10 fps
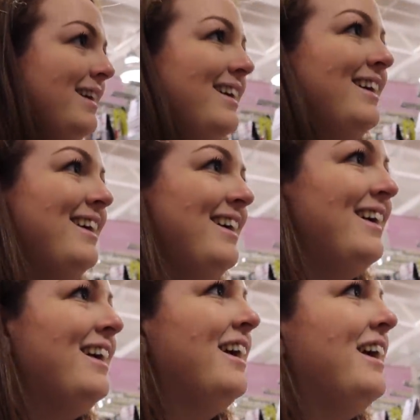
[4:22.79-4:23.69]

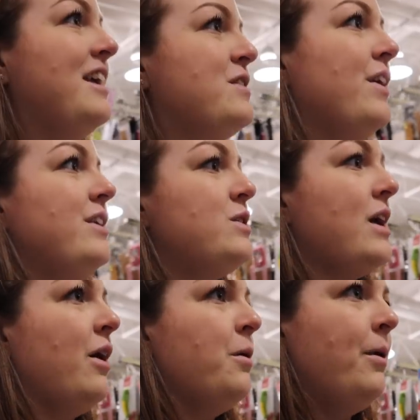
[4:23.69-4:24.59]
Yeah. It's fine, just
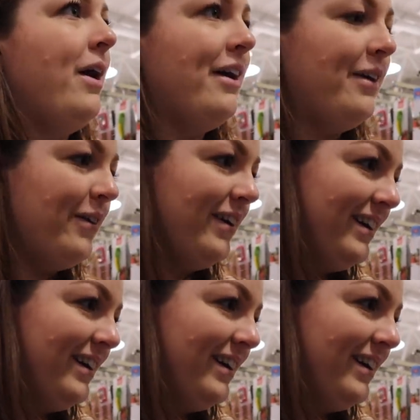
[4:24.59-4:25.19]
out of our aisle.